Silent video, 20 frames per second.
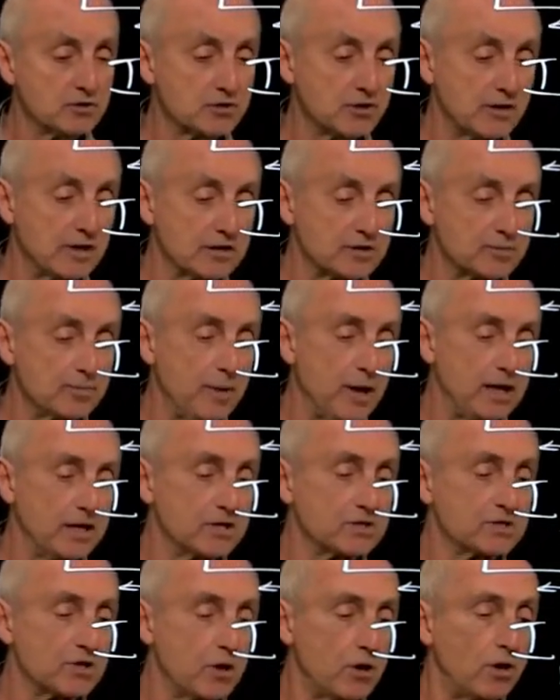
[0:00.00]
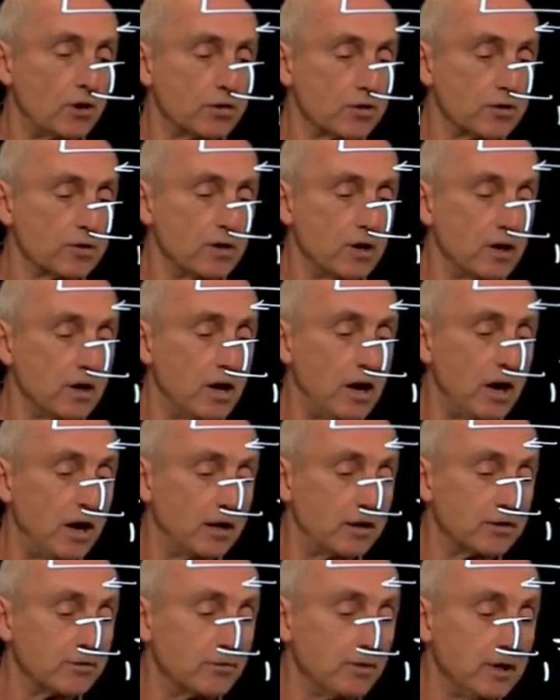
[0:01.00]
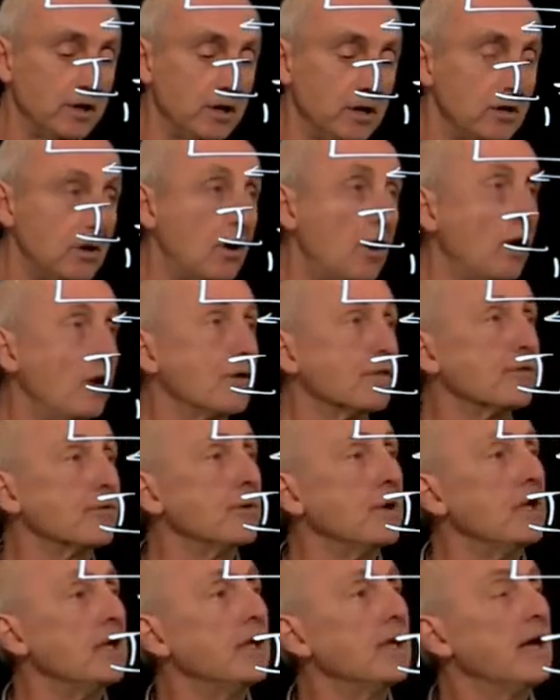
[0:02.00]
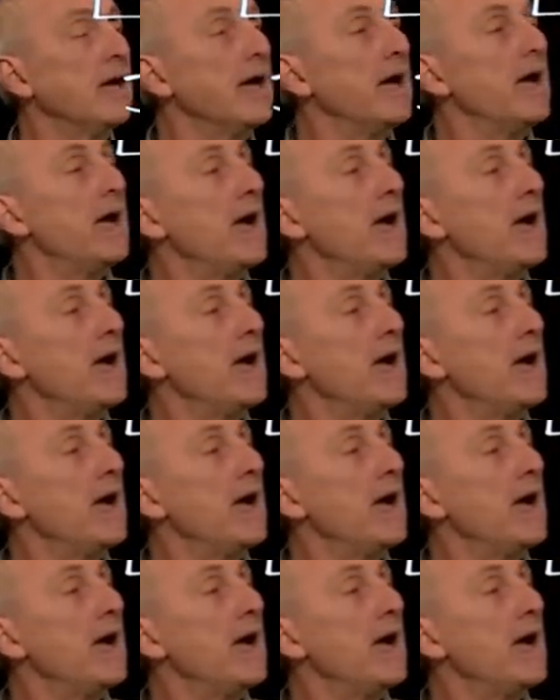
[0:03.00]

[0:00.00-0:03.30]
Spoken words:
So that's minus I3 R3.